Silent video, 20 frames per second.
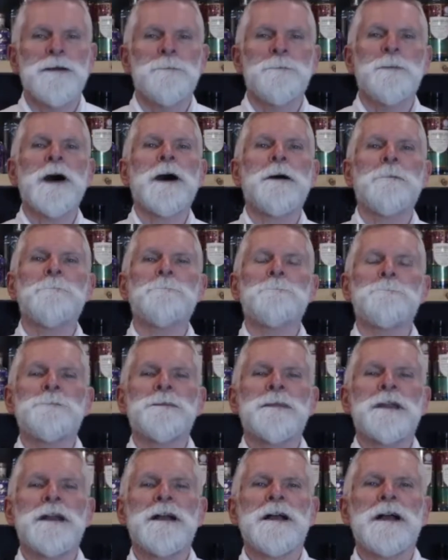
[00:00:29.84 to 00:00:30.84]
But
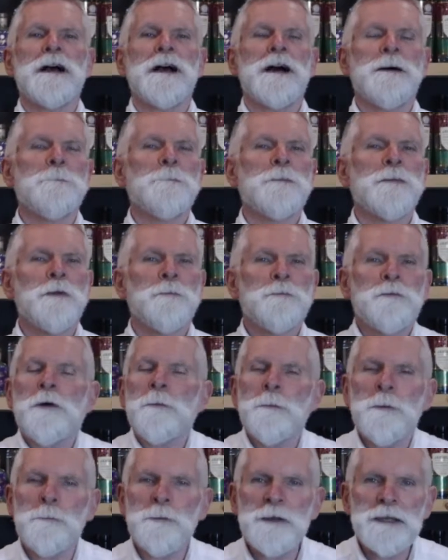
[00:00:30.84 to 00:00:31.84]
the
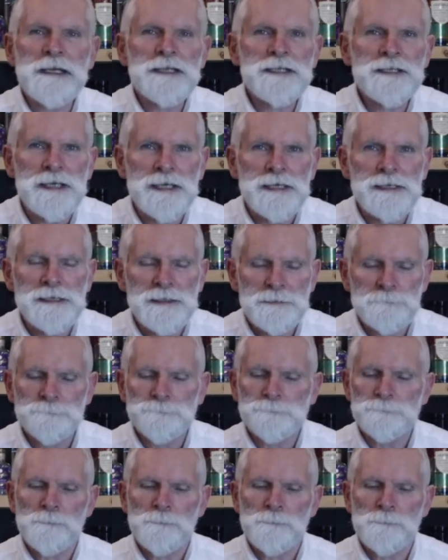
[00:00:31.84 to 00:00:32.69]
problem with this is